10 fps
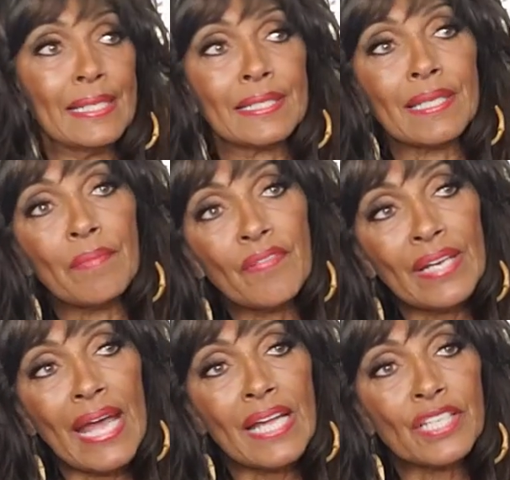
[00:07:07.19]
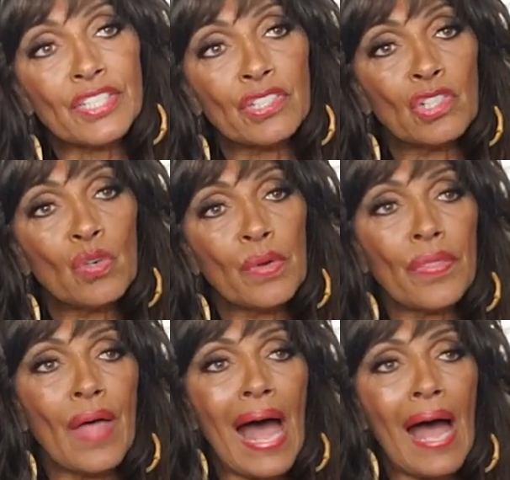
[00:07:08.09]
some of it has to do
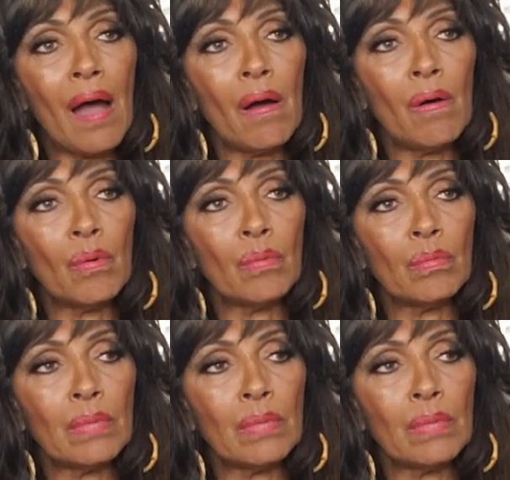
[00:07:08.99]
with how,